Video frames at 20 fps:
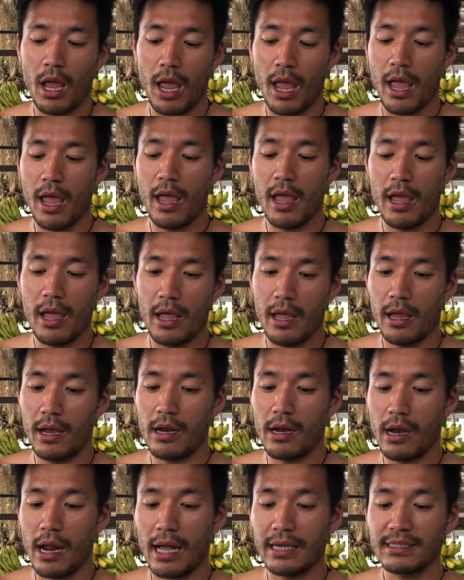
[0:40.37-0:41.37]

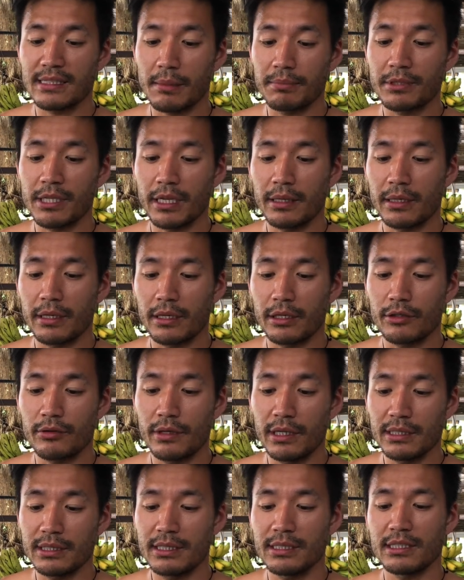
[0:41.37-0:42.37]
And I stopped taking
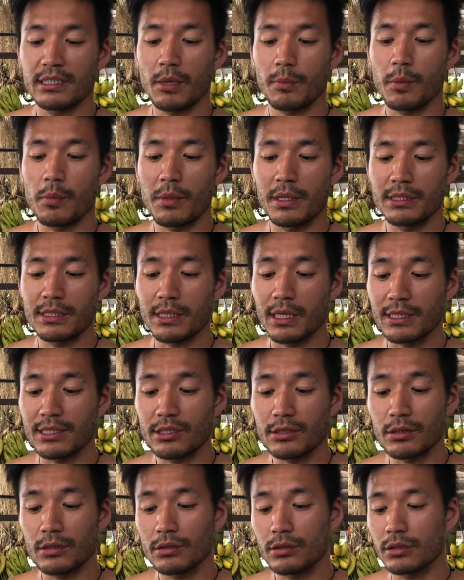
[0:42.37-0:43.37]
creatine supplements and I
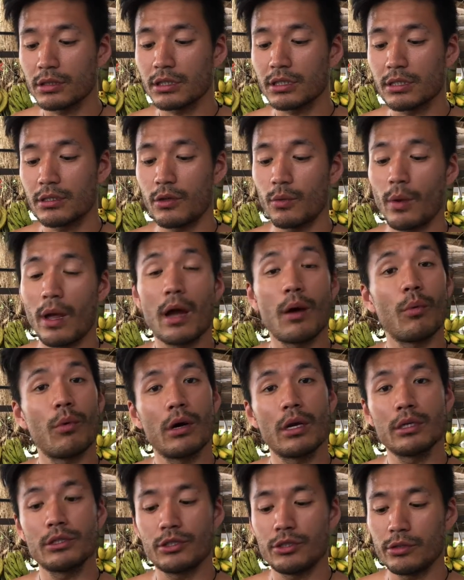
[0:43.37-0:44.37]
still looked the way I
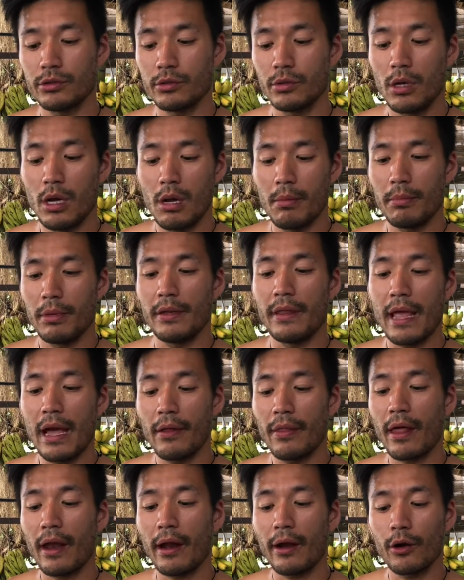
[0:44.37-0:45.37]
wanted to, but
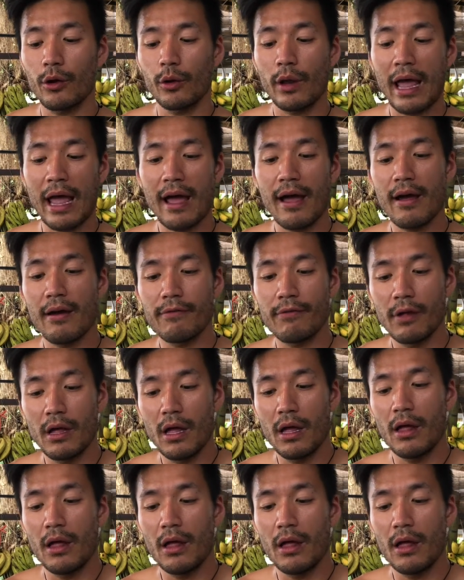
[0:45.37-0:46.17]
now that I don't have